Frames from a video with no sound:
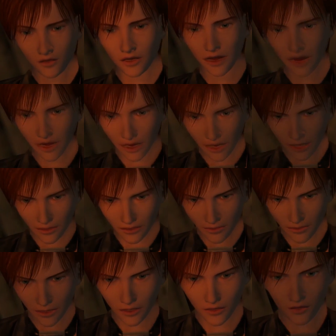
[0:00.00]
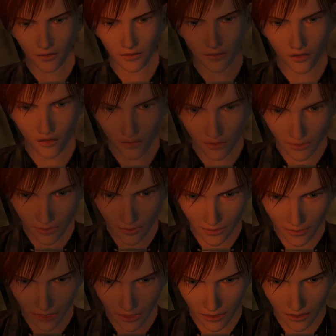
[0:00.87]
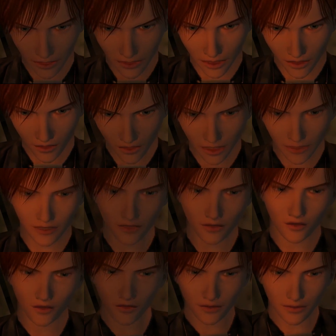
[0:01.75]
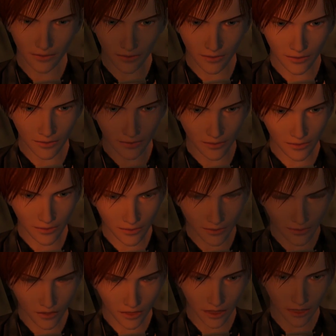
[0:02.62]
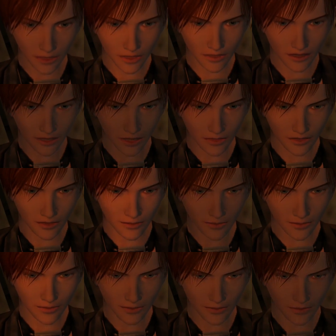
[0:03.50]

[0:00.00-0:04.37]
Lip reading: Relax, beautiful. I said I was sorry. My name's Steve.